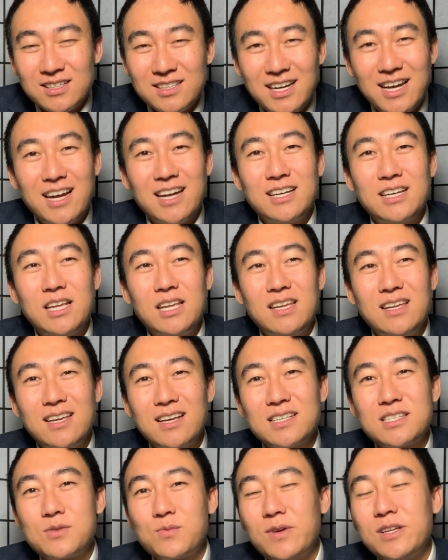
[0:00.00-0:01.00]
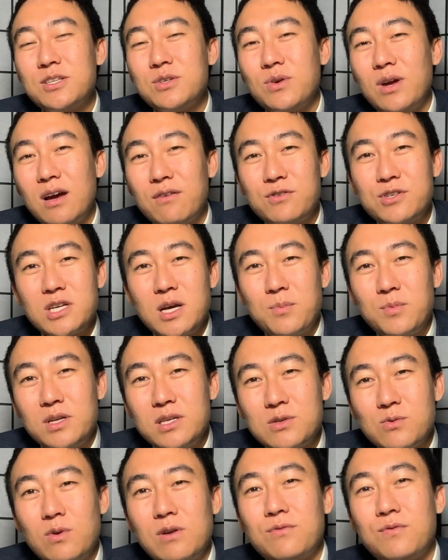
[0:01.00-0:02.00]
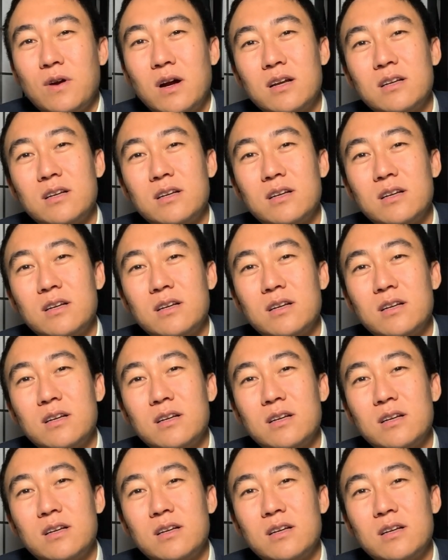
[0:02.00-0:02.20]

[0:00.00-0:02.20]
and yes, we do have a Japanese word for